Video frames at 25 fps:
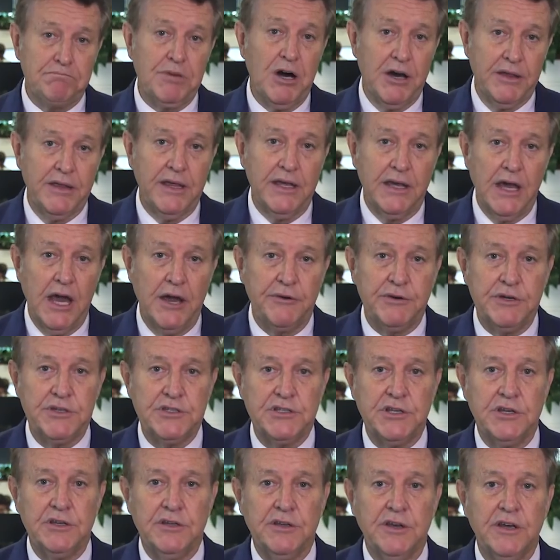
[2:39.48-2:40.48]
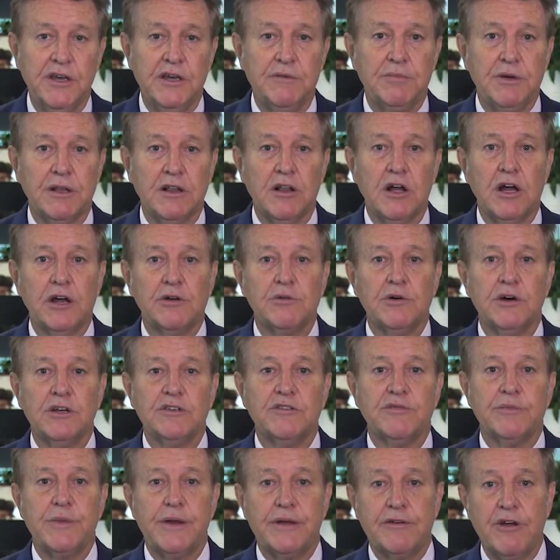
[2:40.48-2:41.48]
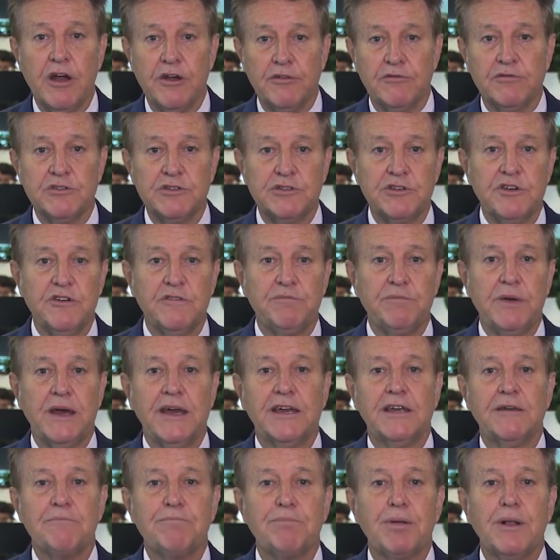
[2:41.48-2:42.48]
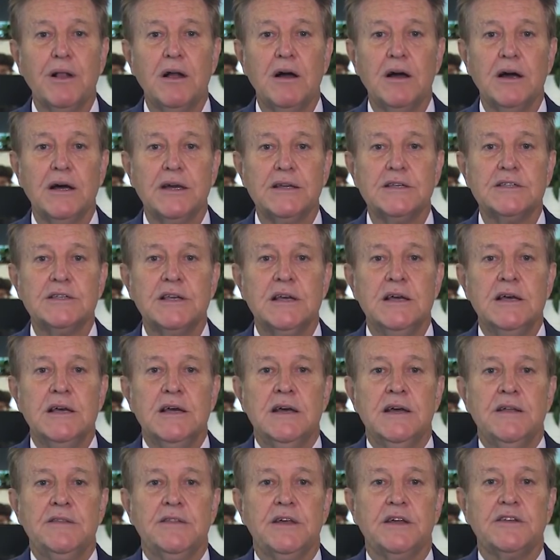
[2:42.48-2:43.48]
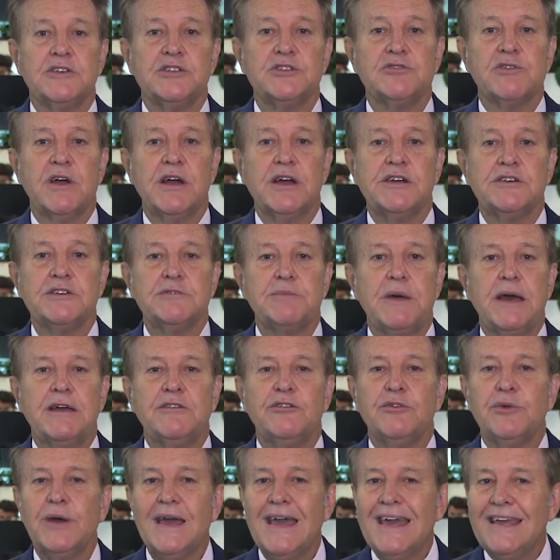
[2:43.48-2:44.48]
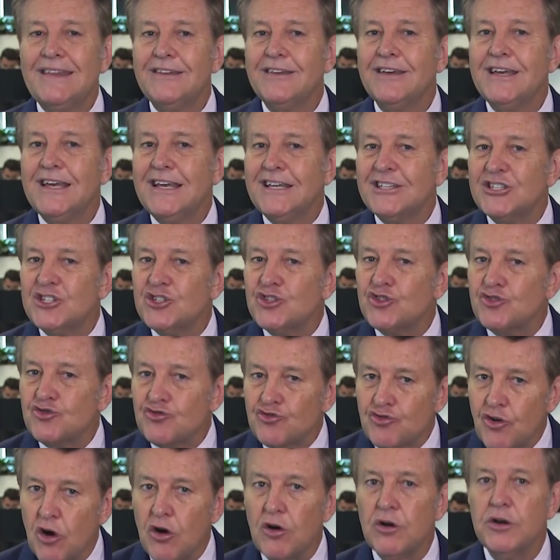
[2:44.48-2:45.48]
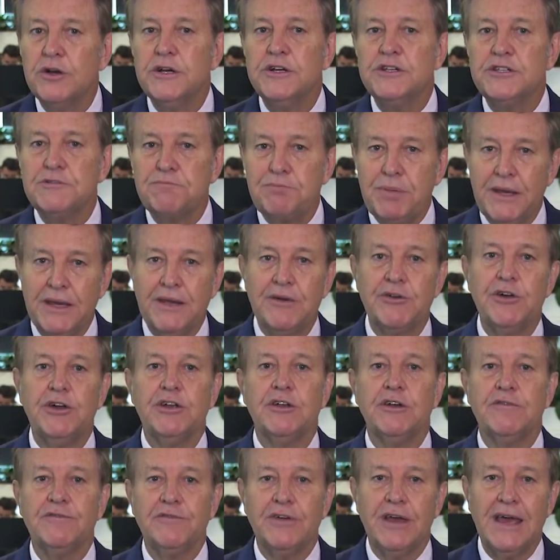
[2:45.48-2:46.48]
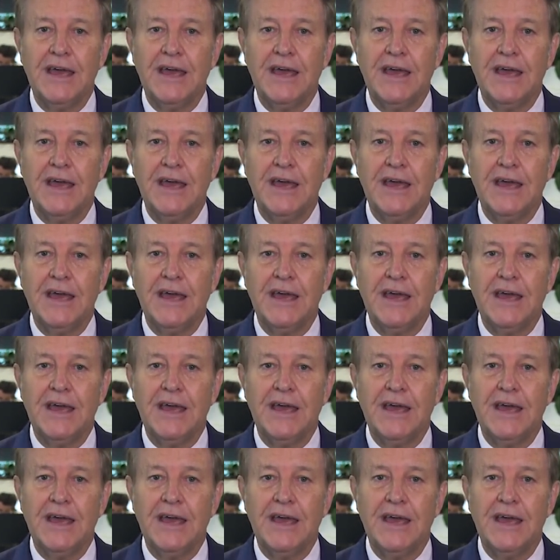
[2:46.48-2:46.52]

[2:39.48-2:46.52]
by the OECD, but likewise from our own Reserve Bank, implies that Australia is about to enter its strongest period of